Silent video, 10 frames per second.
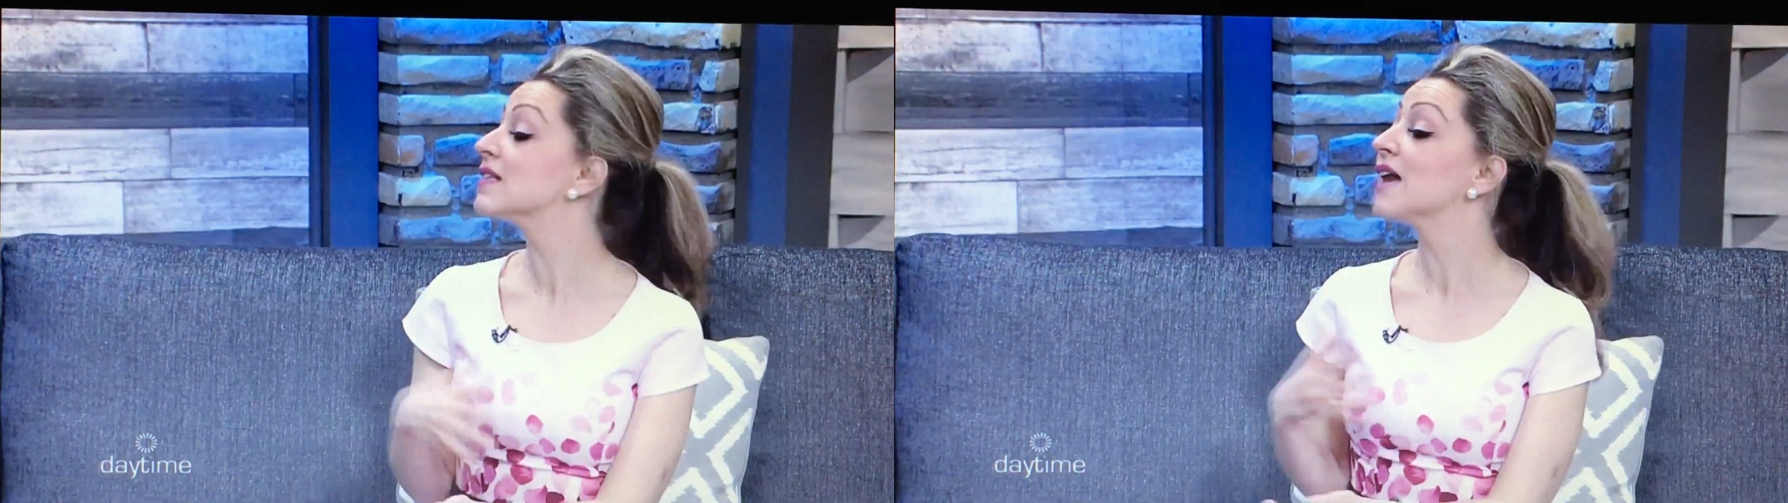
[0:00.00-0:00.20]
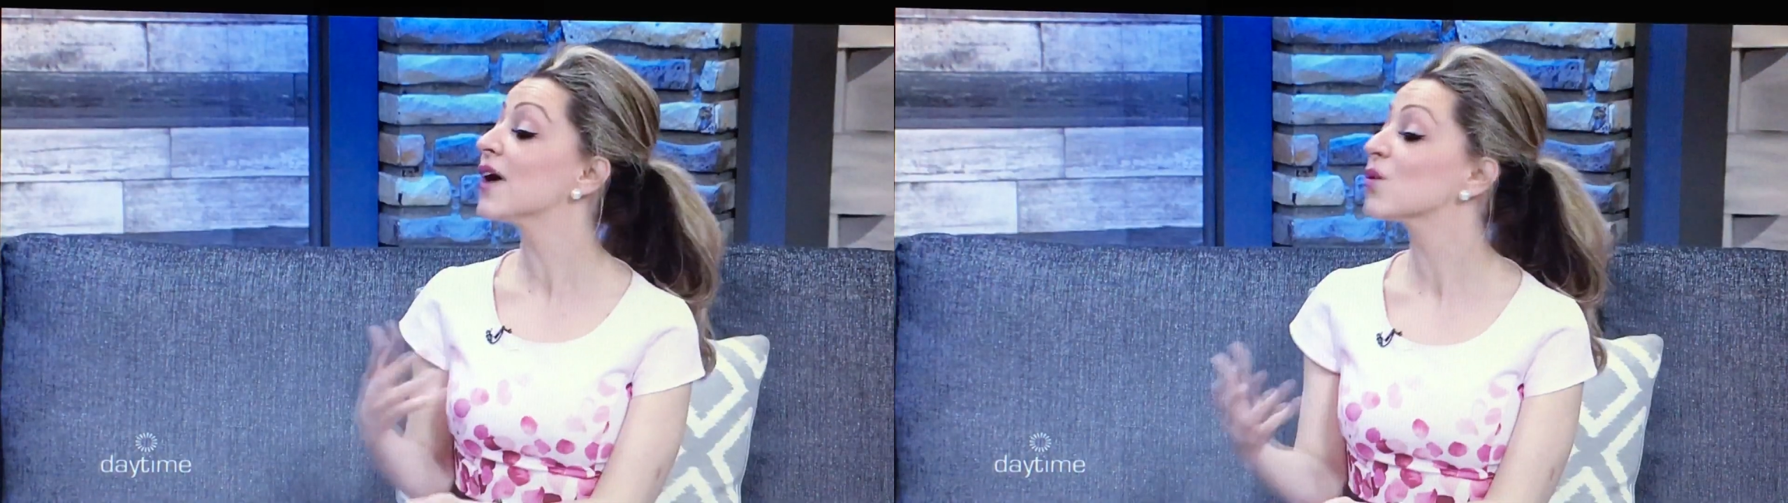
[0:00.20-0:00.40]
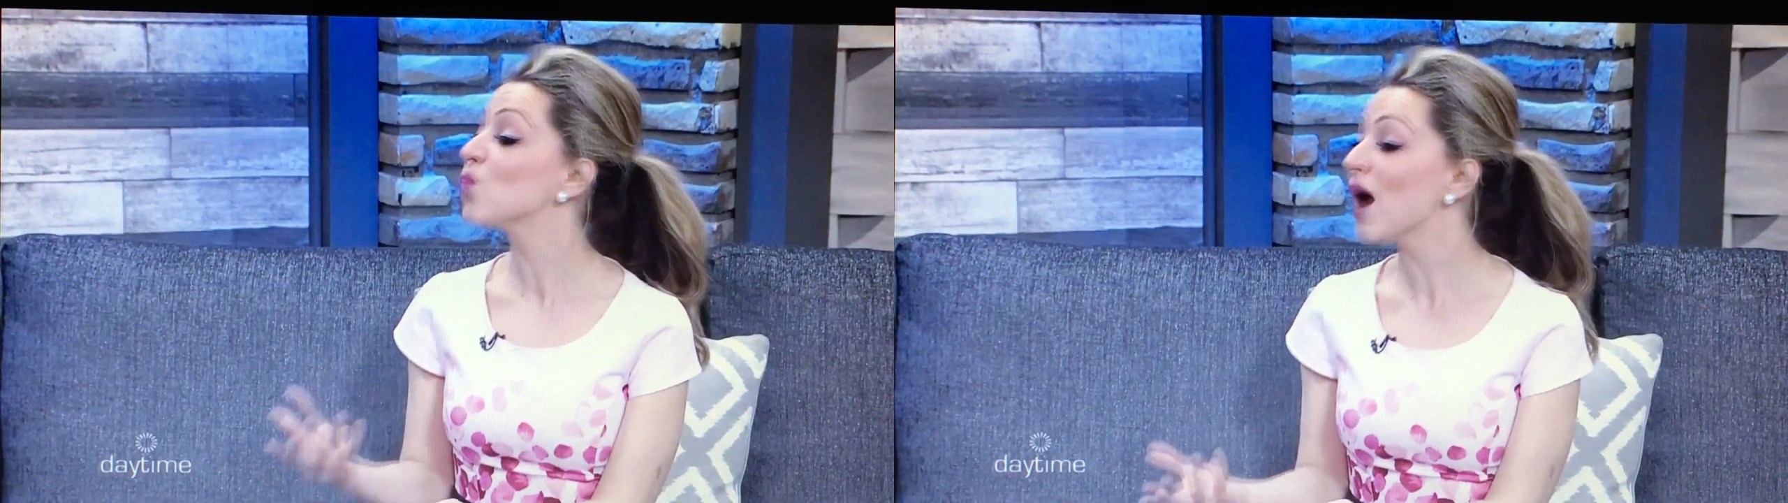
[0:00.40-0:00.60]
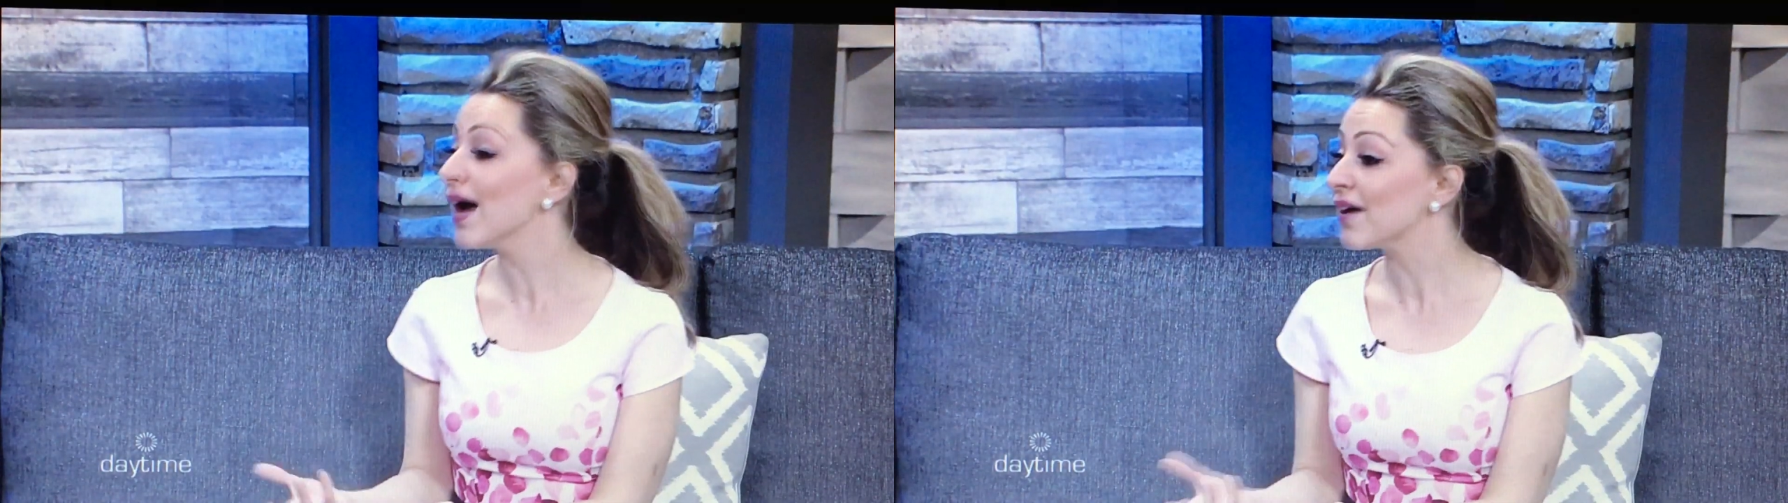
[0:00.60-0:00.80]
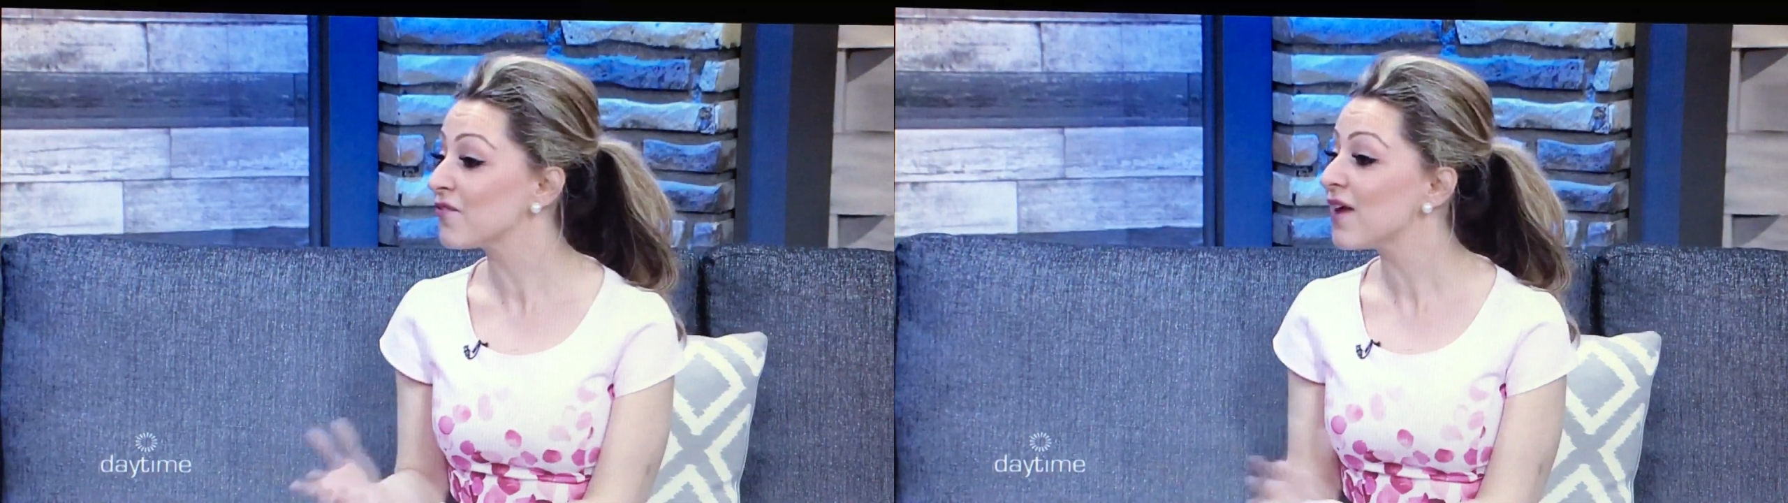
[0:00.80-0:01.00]
desired
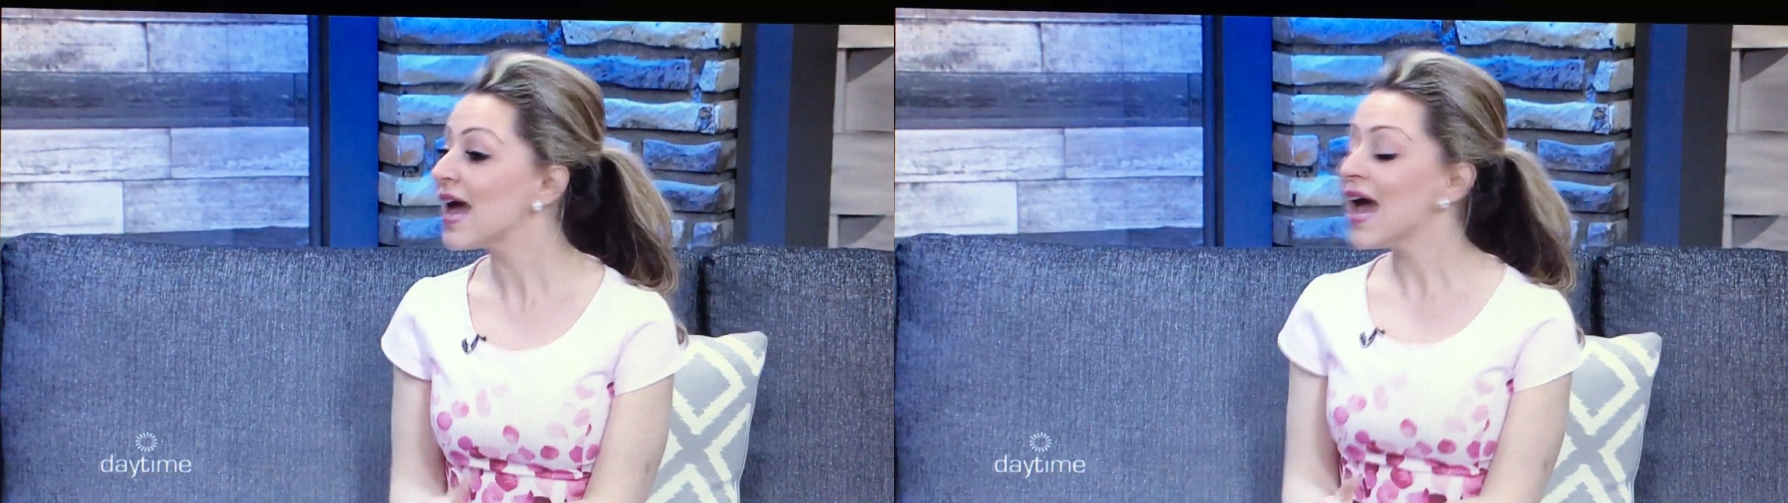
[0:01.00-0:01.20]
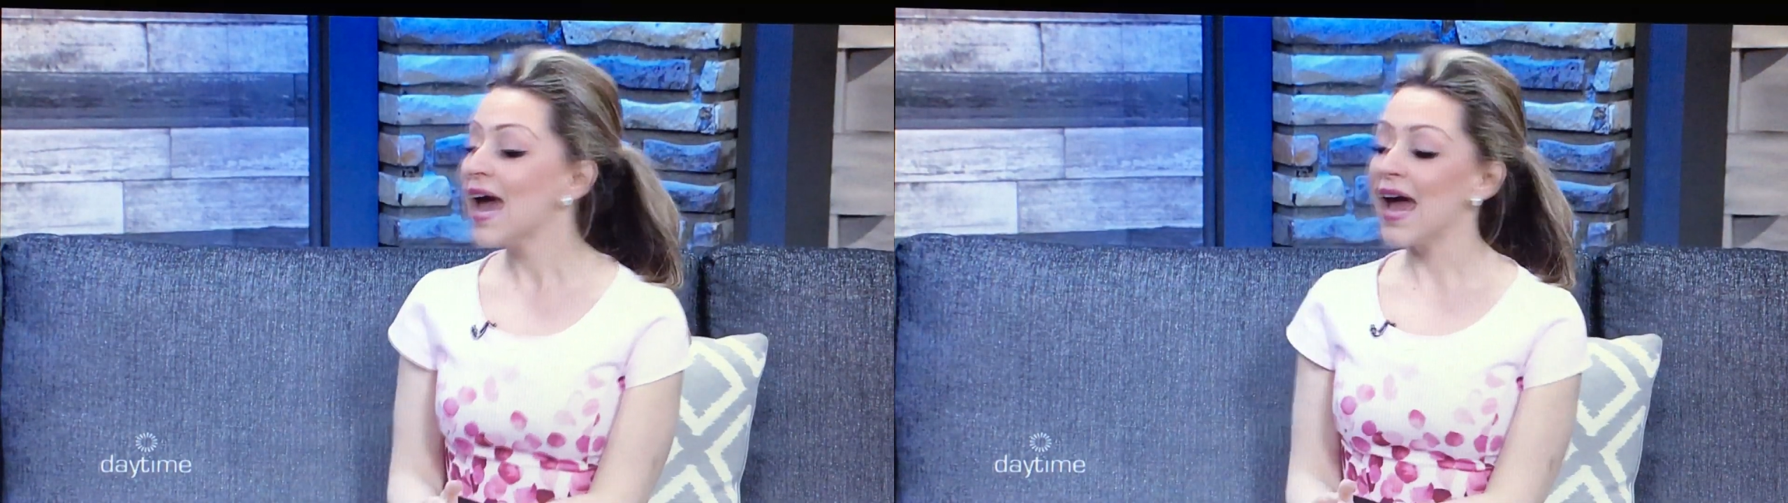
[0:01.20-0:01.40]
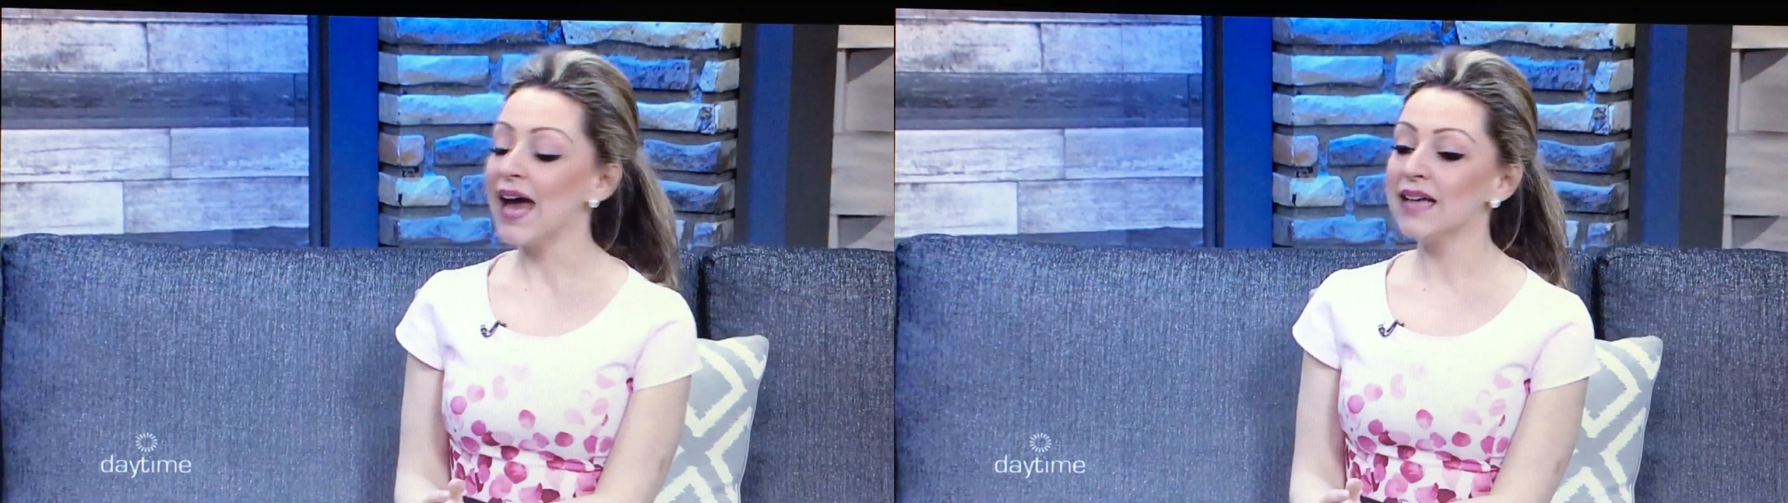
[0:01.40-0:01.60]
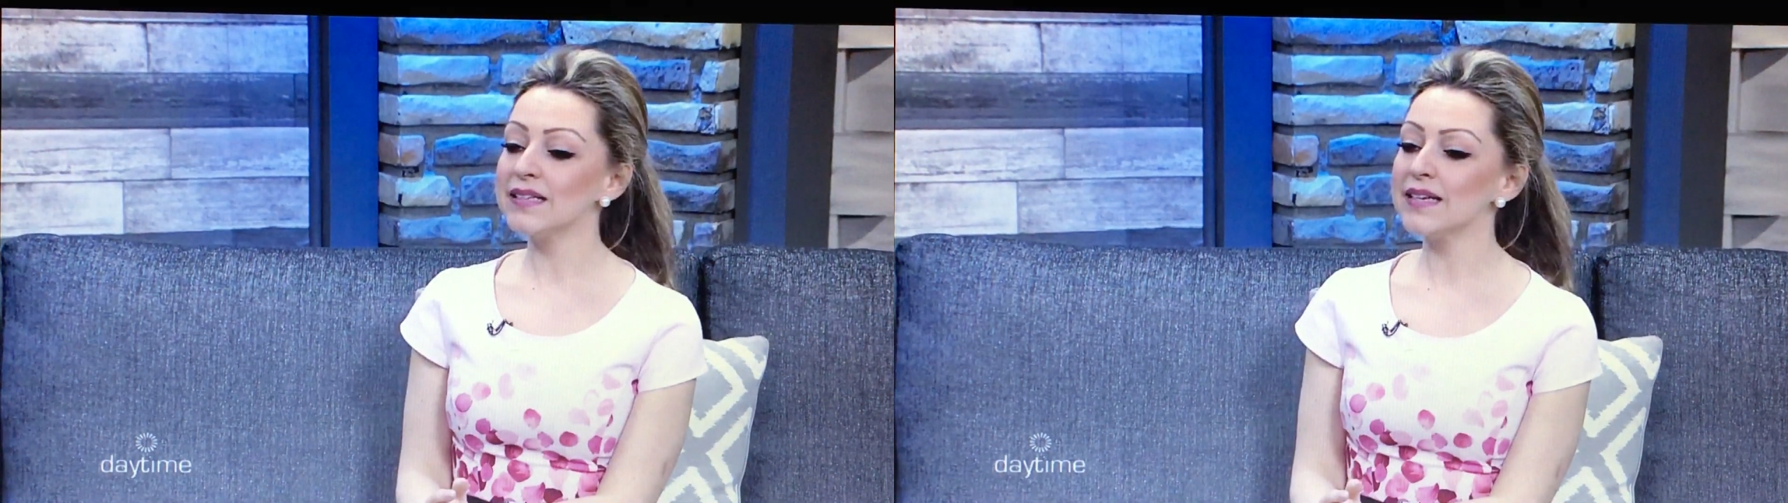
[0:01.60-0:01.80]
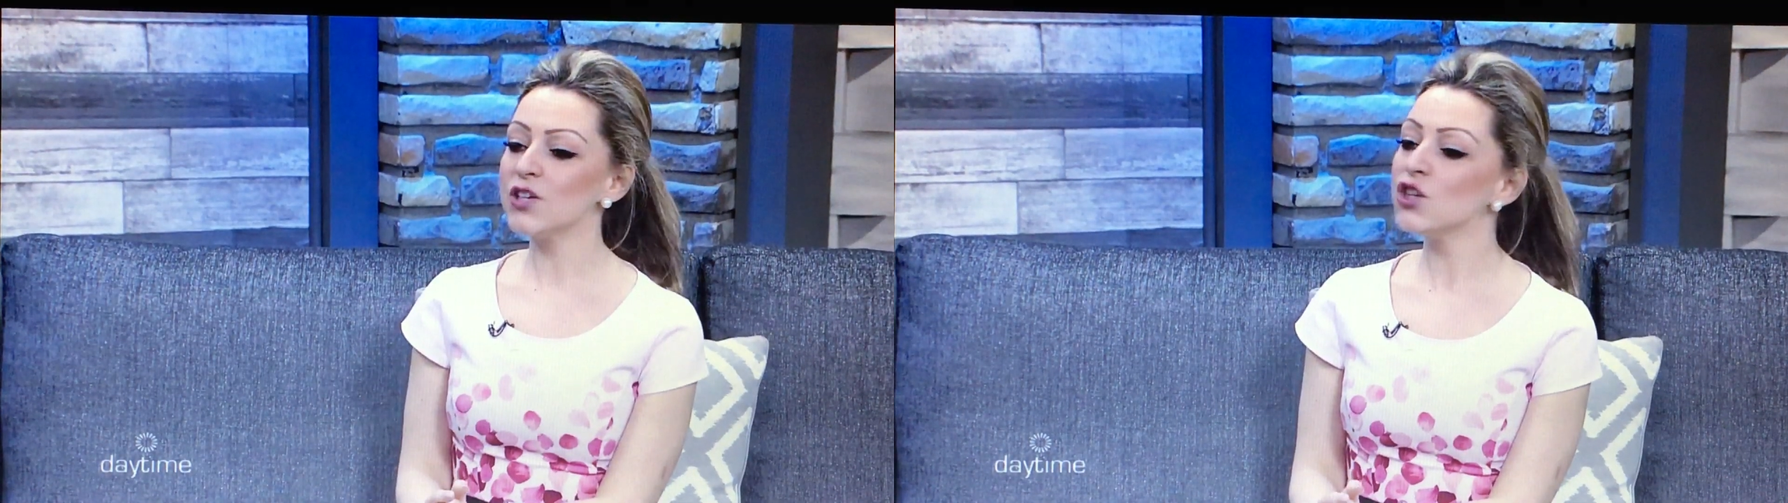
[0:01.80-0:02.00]
wife. And